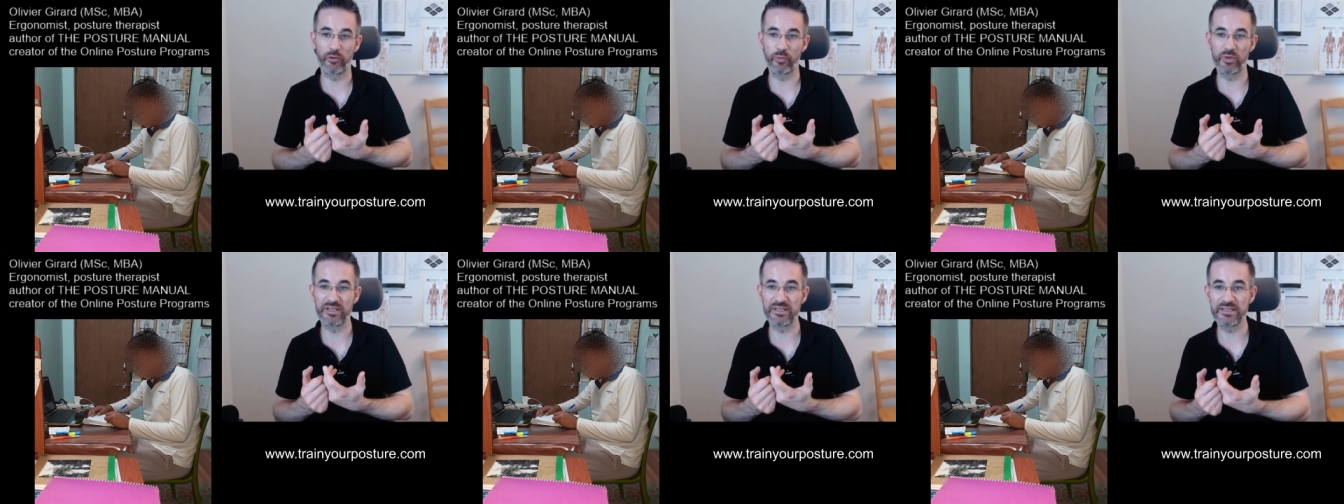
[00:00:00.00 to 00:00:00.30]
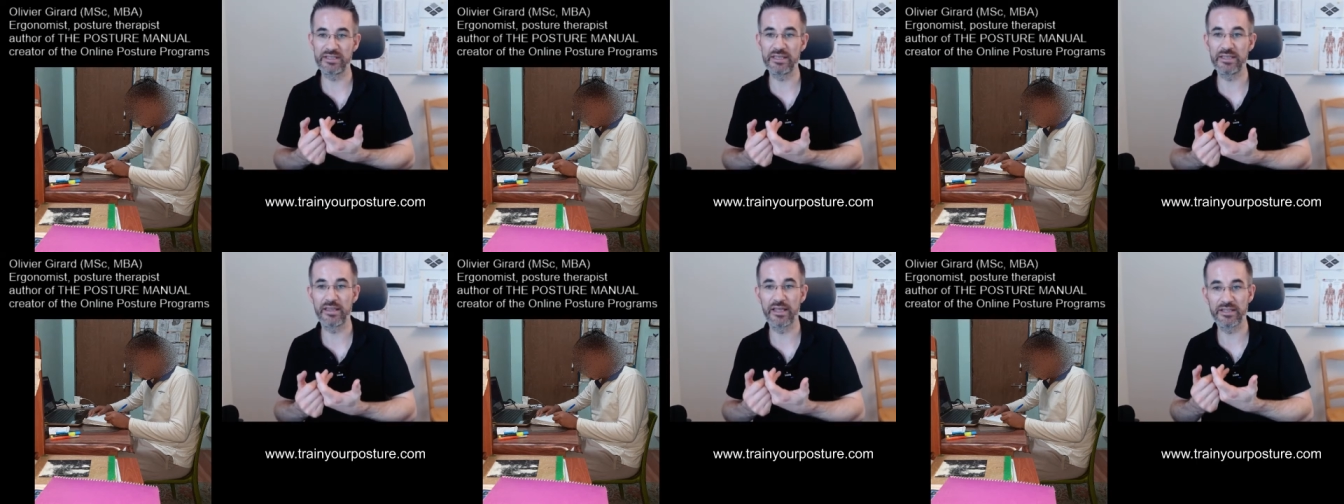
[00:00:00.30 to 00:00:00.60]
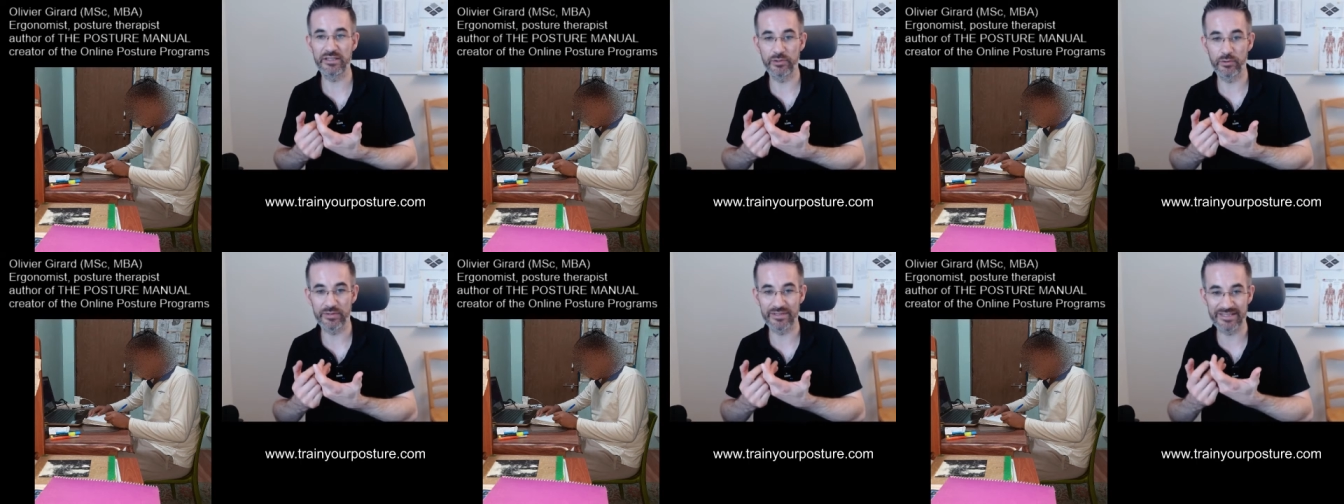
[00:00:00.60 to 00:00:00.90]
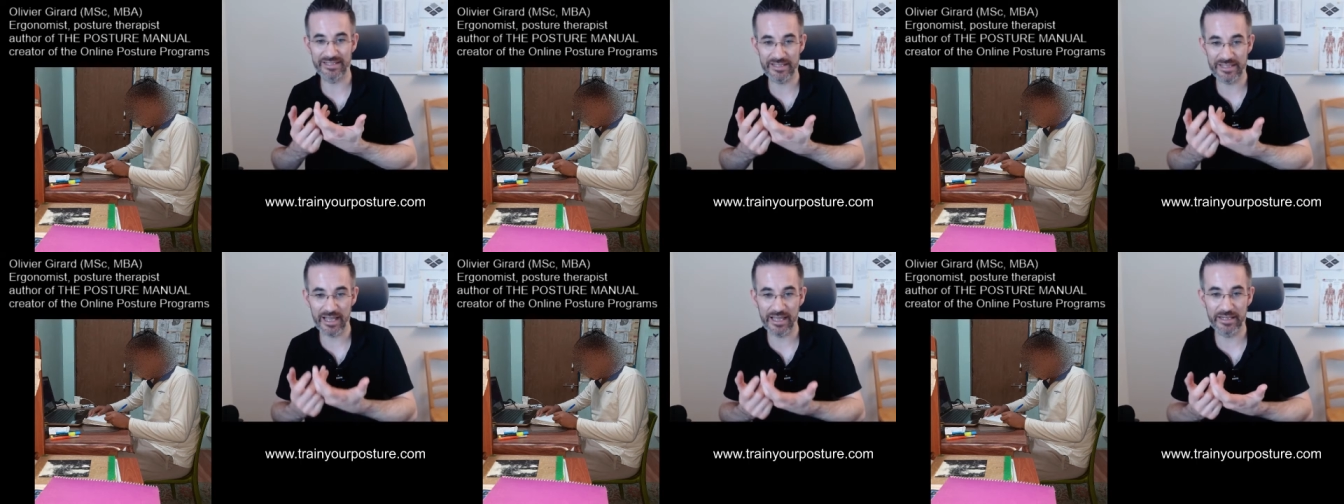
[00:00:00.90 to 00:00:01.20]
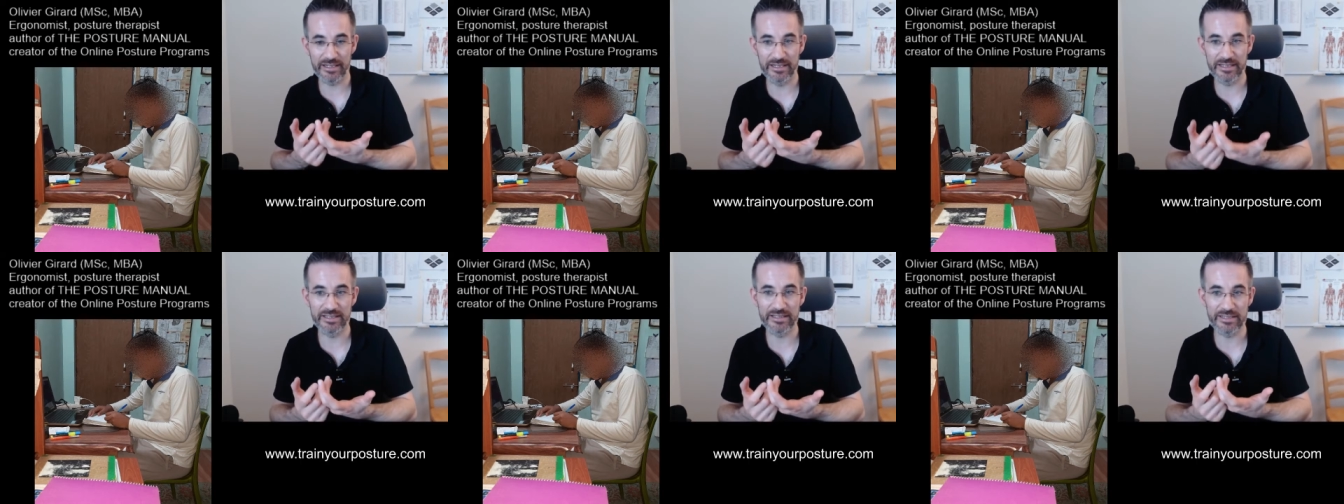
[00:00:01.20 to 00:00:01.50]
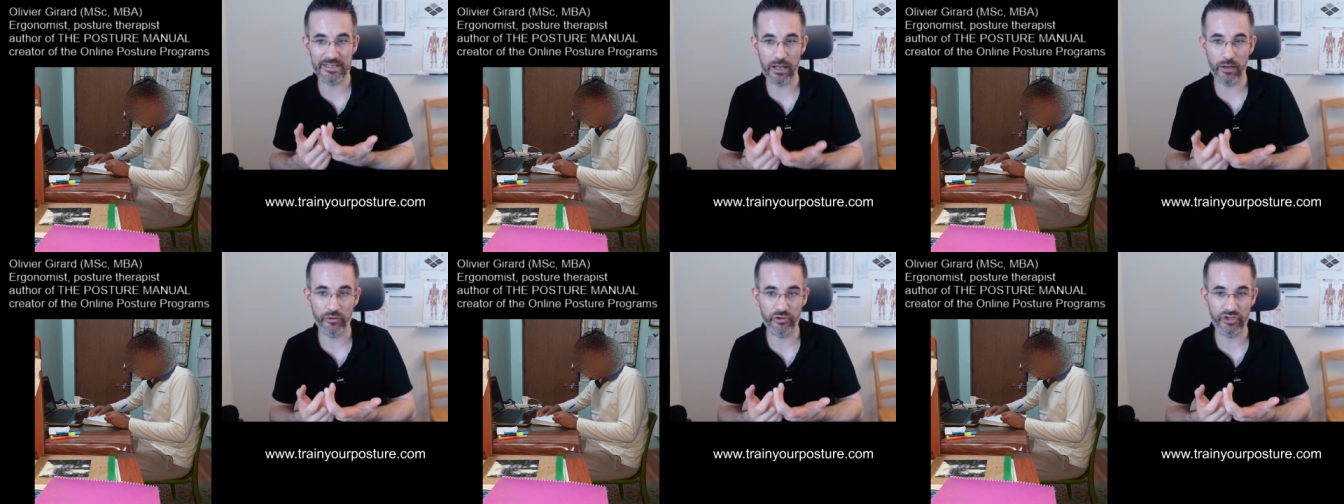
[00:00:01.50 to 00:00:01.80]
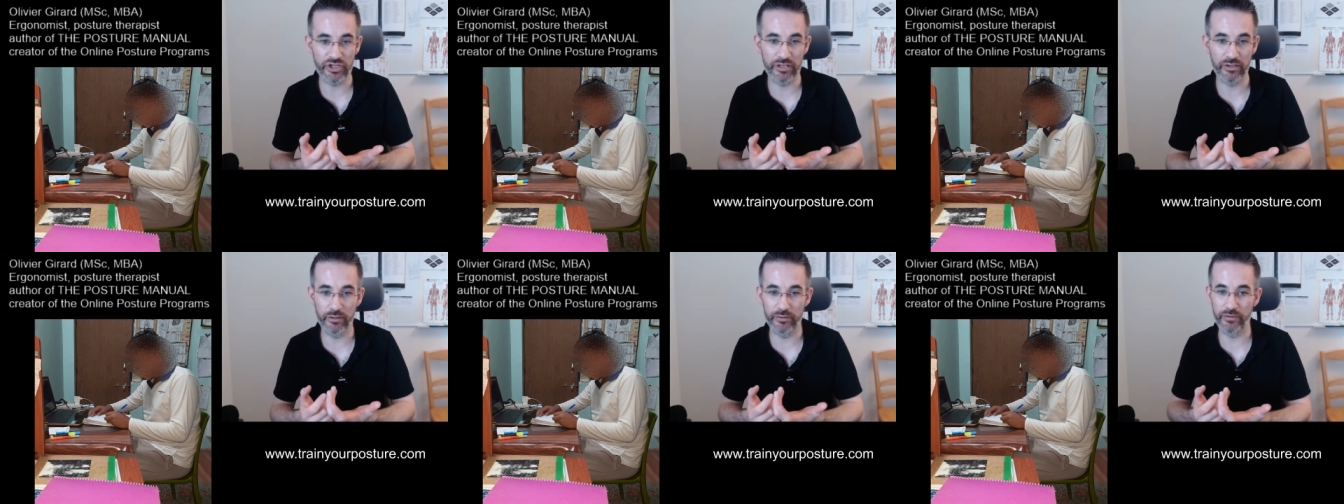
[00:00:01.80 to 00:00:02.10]
We see that you're slightly
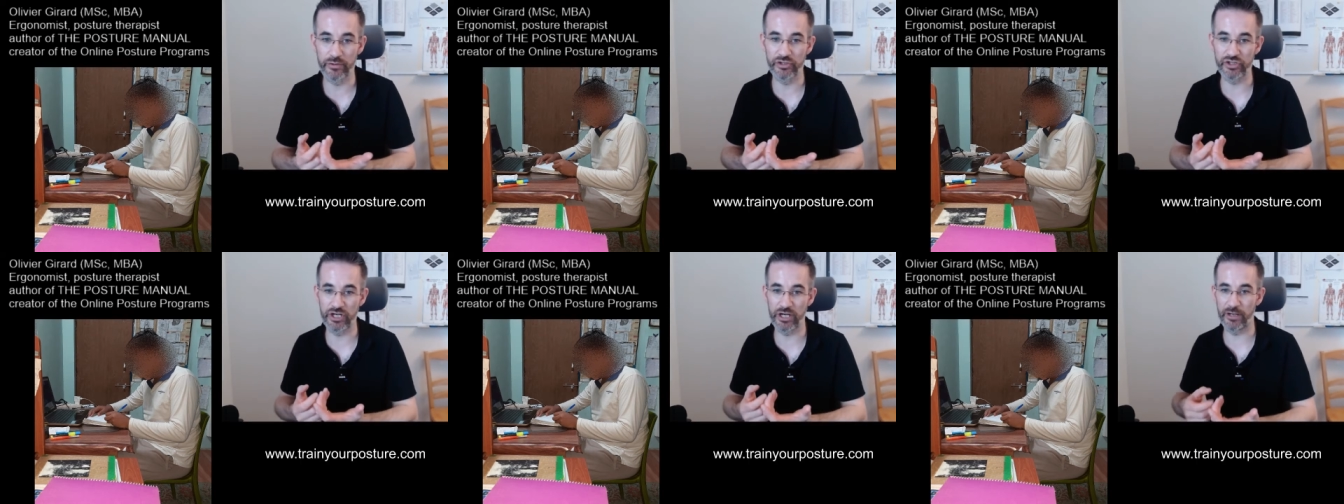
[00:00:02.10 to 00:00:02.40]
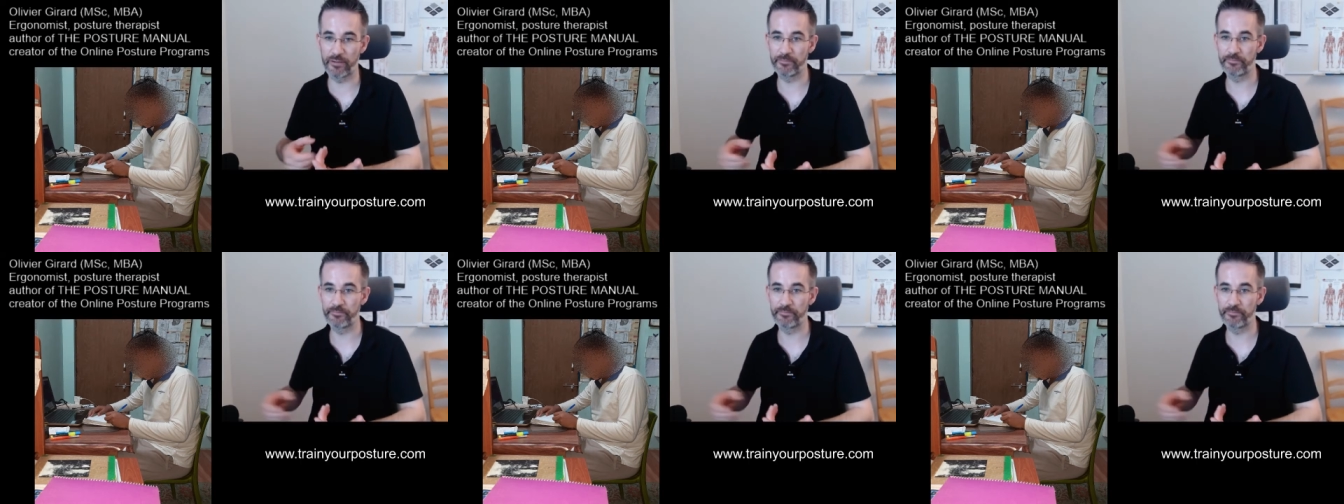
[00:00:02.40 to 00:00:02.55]
slouching on the chair.